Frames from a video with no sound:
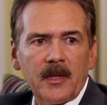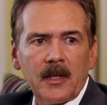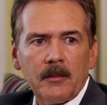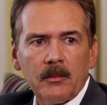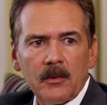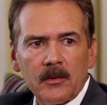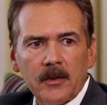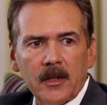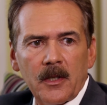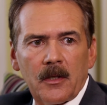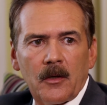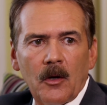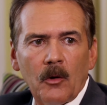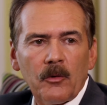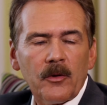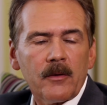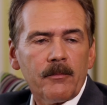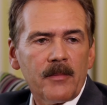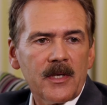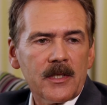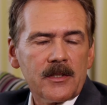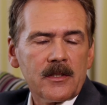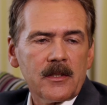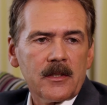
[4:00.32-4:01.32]
people that know the
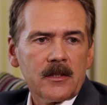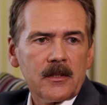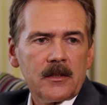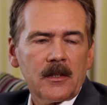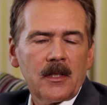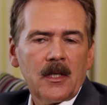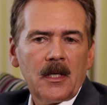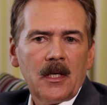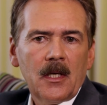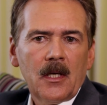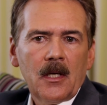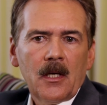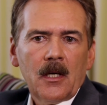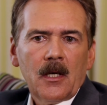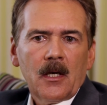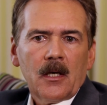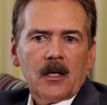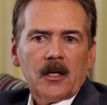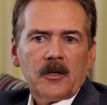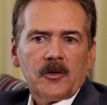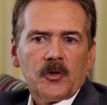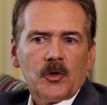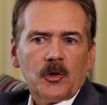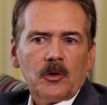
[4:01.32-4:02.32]
business,
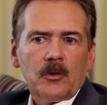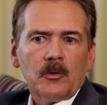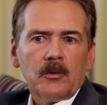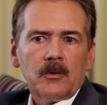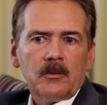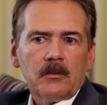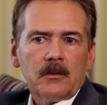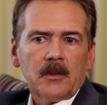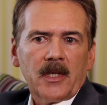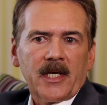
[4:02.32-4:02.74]
to